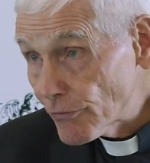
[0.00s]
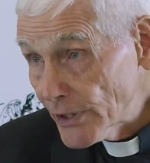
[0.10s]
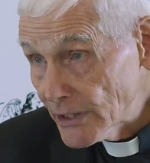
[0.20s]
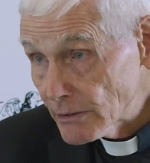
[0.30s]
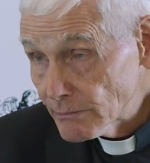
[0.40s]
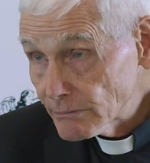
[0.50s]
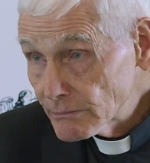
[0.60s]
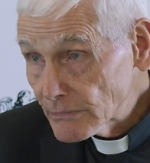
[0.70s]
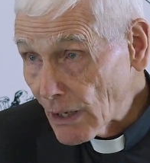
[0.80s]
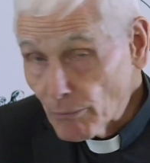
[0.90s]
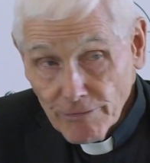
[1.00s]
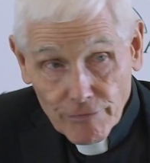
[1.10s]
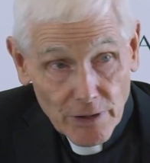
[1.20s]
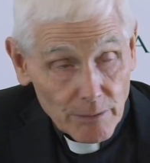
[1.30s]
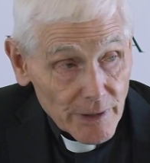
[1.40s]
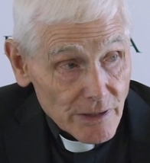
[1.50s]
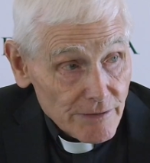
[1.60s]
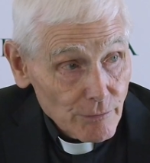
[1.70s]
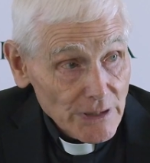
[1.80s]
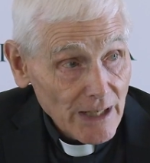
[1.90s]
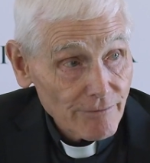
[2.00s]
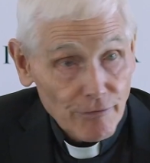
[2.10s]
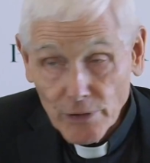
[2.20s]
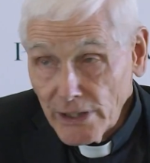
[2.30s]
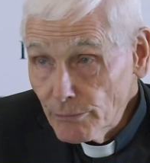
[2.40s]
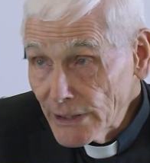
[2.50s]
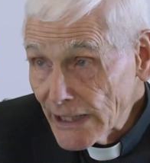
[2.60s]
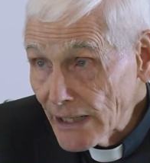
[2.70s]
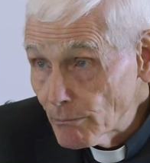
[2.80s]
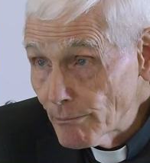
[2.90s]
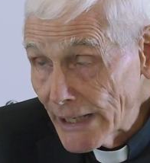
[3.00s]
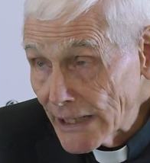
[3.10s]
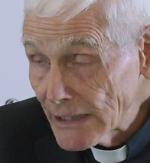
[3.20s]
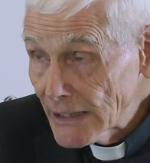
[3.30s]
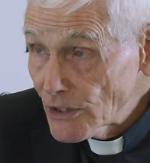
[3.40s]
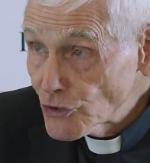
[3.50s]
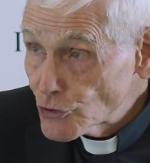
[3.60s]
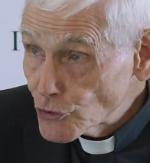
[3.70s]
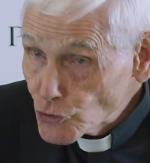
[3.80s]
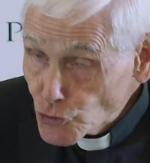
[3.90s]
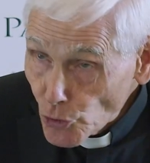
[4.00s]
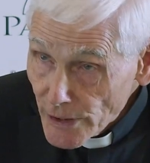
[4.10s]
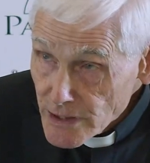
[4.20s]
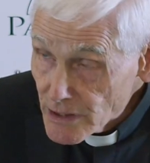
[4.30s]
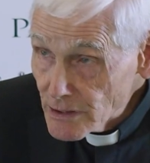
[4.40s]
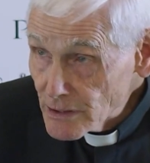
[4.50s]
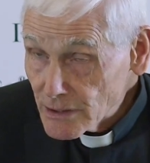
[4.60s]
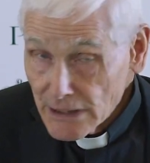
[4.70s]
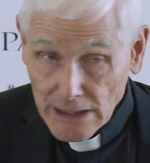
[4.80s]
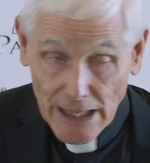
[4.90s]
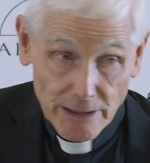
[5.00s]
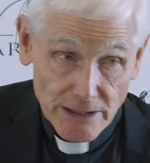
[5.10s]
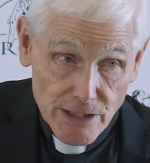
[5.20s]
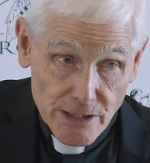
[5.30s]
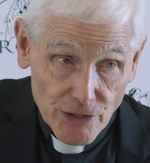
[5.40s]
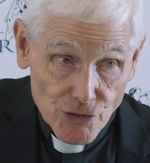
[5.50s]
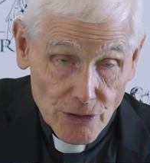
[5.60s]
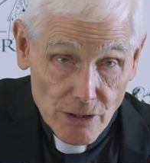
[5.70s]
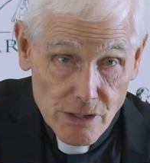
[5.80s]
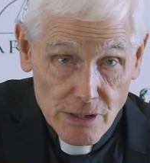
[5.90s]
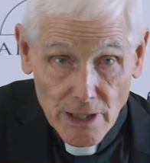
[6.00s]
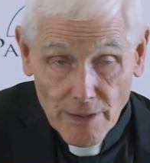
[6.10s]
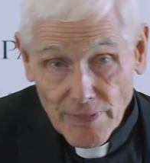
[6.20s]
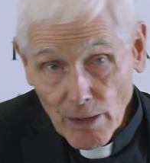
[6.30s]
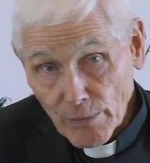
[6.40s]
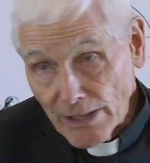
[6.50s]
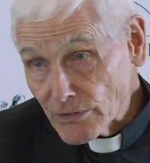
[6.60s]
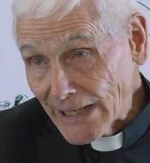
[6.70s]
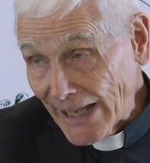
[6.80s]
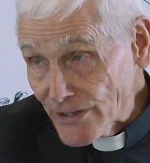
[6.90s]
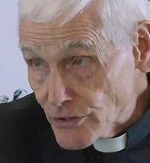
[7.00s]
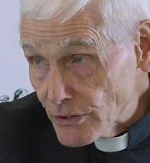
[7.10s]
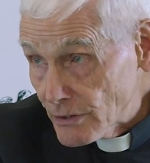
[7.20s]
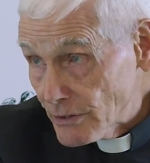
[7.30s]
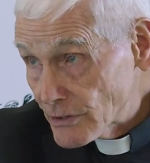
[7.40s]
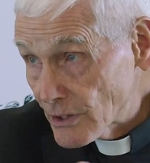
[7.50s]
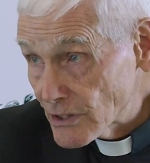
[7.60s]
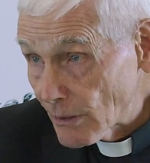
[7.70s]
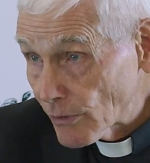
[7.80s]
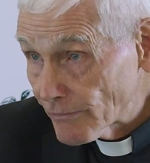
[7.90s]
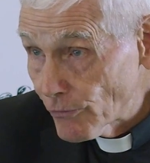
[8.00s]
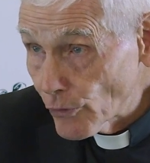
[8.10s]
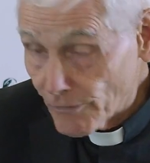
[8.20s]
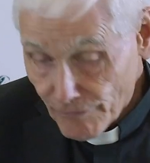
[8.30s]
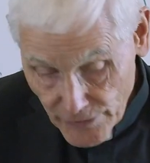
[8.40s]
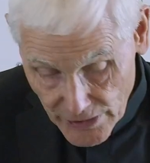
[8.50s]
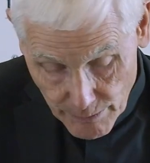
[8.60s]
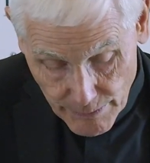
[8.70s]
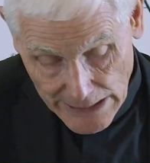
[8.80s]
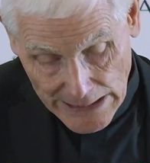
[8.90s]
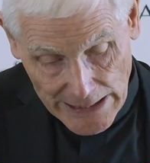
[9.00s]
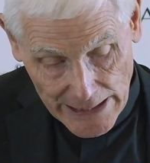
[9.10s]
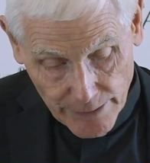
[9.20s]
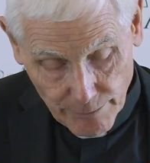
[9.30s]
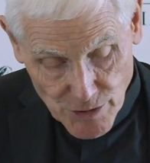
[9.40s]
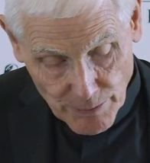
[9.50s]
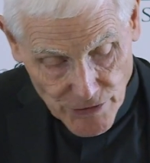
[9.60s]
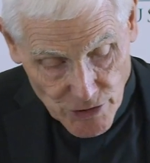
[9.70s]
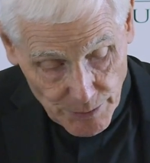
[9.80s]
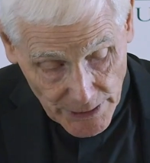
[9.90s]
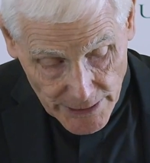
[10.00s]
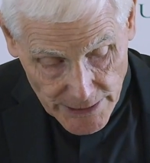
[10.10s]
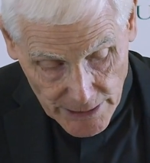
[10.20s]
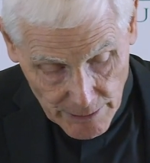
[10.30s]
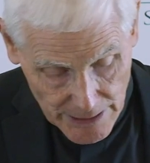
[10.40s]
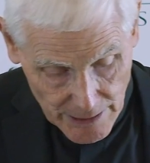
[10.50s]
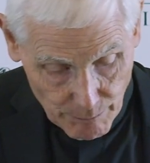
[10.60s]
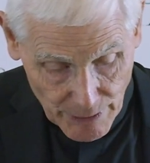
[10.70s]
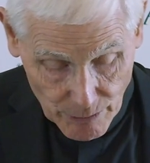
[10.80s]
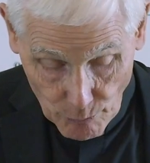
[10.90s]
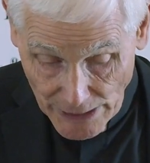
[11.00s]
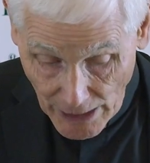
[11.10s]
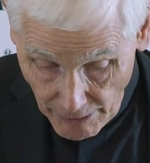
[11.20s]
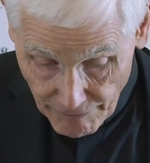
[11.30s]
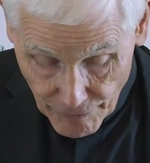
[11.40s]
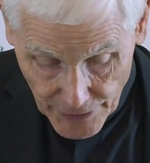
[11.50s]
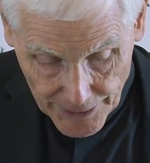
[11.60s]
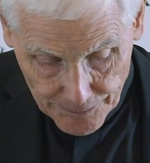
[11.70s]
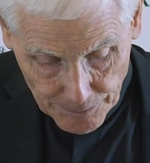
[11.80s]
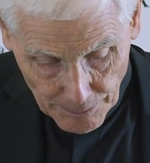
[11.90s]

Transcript: freedom. Are we free? Because if we're not free, we can't make choices and decisions that we have to answer to someone for. Freedom and responsibility. But we are free.